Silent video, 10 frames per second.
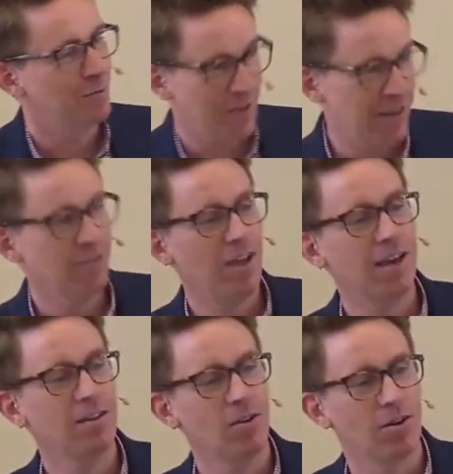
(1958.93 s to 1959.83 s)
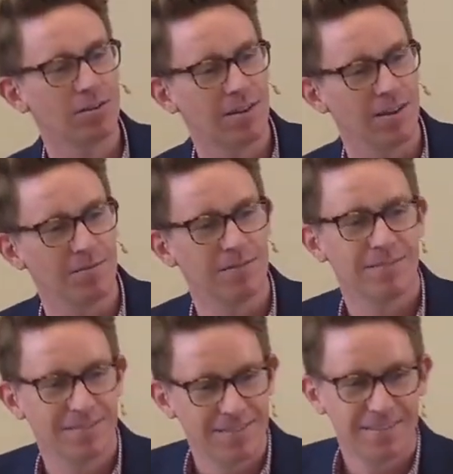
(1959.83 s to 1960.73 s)
very, very long time.
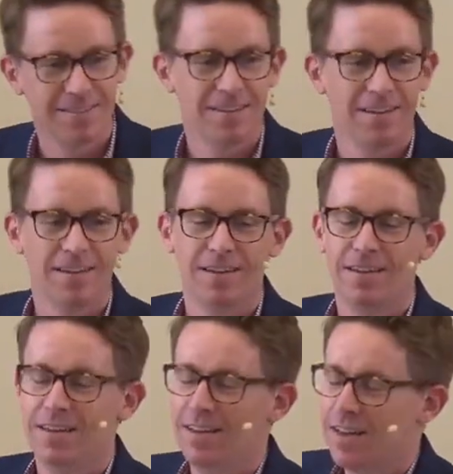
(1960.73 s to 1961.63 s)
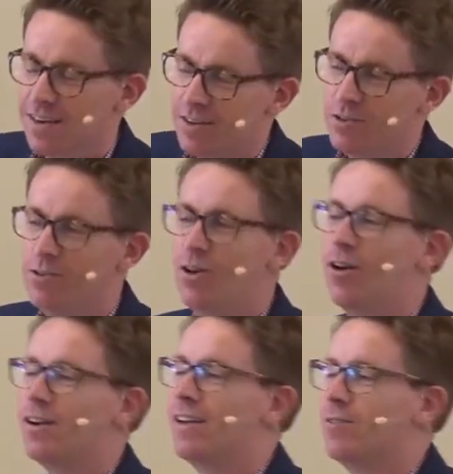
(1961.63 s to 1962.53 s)
And are you
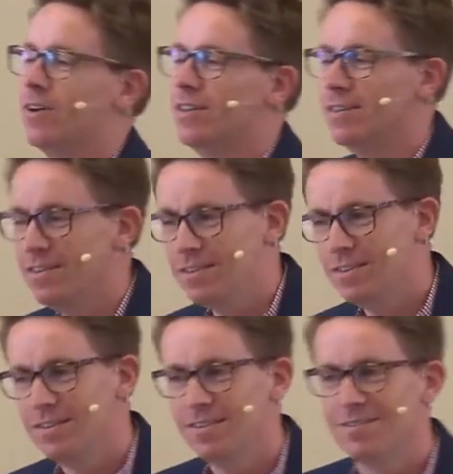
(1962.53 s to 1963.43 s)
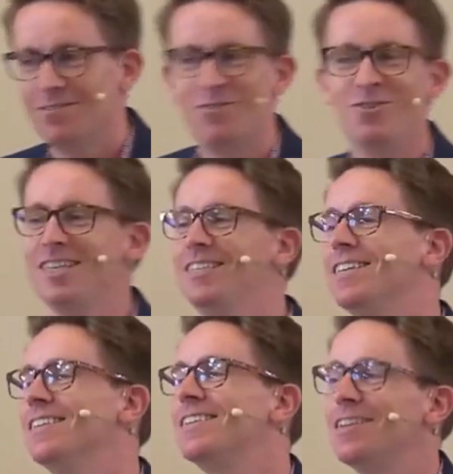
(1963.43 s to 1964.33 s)
not given
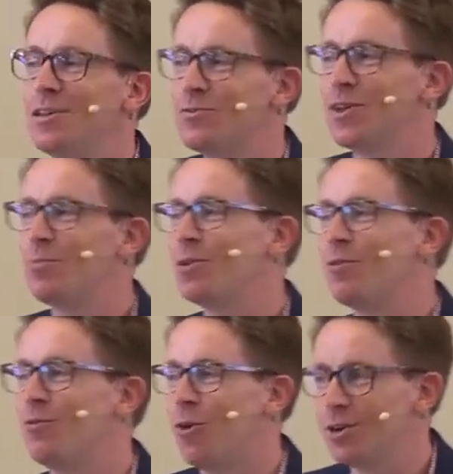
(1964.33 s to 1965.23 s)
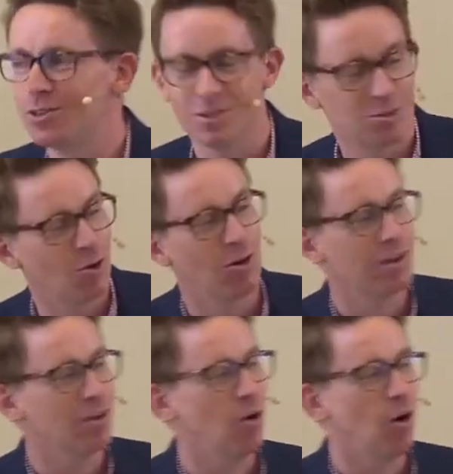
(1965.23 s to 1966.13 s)
reason to lift up your voice in
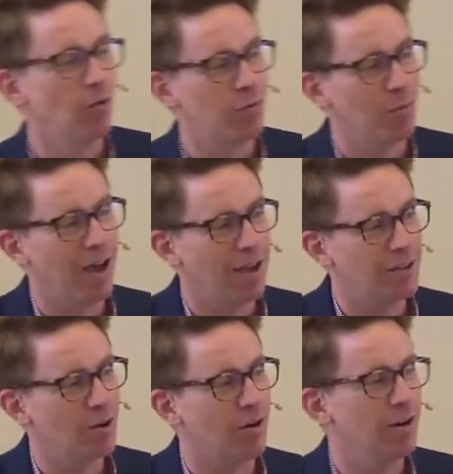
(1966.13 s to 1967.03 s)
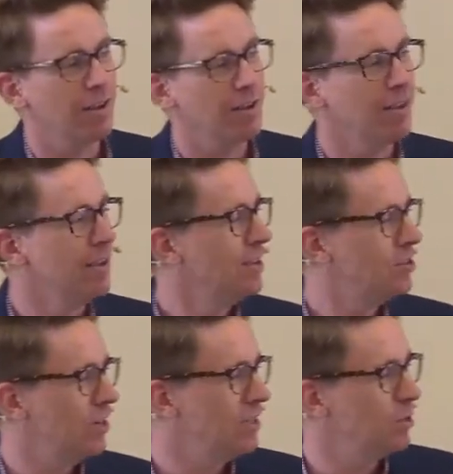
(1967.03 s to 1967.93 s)
song to God from that eternity
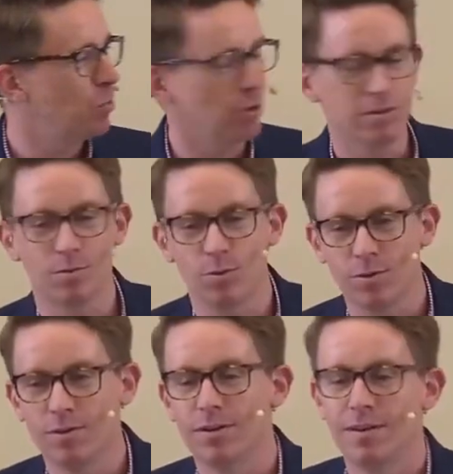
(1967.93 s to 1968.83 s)
changing principle?